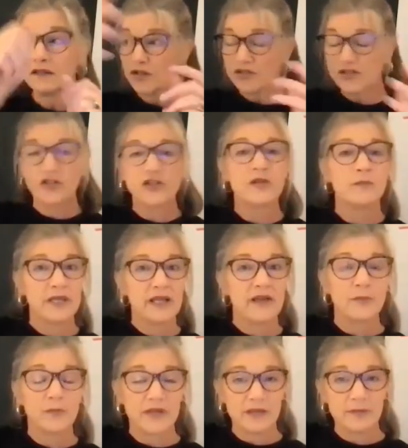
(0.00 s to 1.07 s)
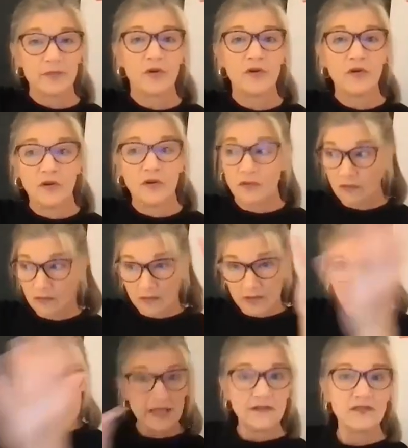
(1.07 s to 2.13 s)
There's going to be other people
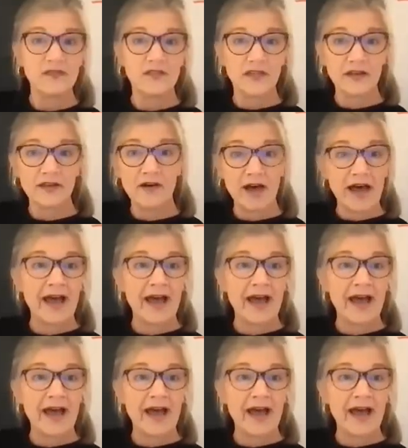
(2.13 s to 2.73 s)
in the